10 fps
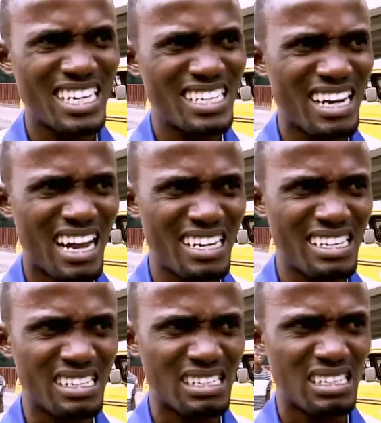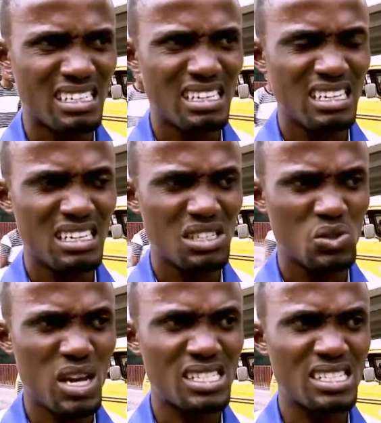Generally,
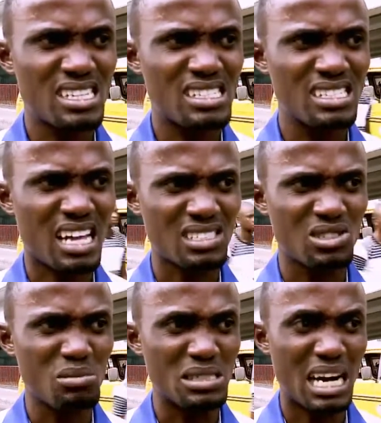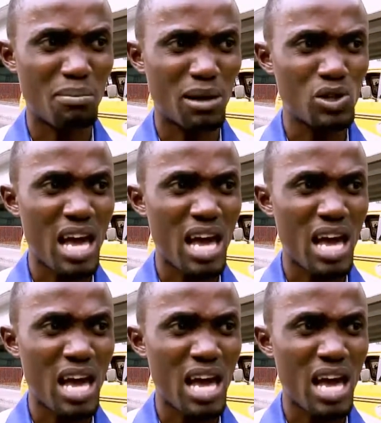2018 has not been that bad.